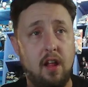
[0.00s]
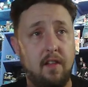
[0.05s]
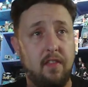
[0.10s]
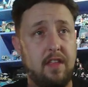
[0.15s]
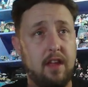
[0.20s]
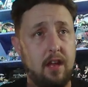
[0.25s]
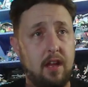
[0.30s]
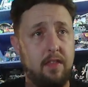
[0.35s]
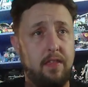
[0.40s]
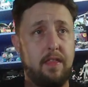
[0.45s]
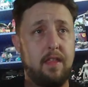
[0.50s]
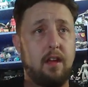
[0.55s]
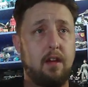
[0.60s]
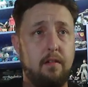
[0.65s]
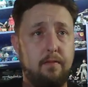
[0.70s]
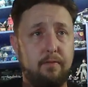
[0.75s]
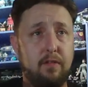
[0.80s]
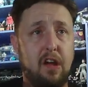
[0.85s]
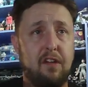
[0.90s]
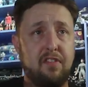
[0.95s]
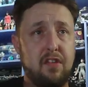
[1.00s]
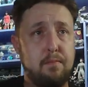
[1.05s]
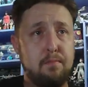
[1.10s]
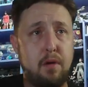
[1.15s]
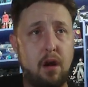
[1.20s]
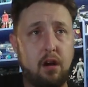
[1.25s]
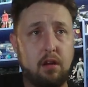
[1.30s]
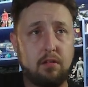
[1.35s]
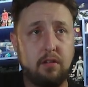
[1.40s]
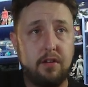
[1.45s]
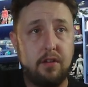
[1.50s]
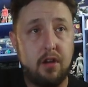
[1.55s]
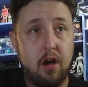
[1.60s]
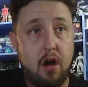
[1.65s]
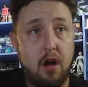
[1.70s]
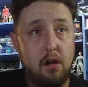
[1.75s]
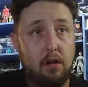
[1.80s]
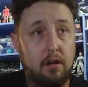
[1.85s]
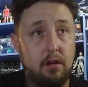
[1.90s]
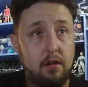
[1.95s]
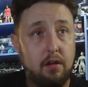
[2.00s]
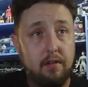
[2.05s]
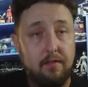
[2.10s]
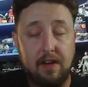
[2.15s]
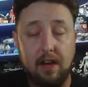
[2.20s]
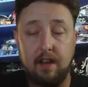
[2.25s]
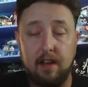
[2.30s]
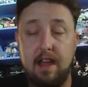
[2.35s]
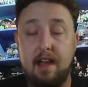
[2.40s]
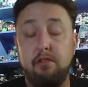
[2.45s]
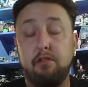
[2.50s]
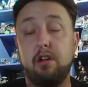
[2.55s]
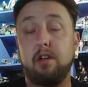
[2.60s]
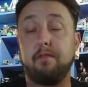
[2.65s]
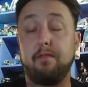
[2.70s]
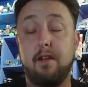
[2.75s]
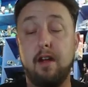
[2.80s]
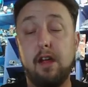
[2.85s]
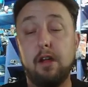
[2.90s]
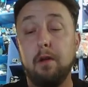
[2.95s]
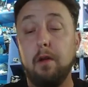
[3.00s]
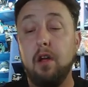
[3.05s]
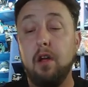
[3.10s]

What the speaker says: that the fluffy Barkley dog fell out of, right?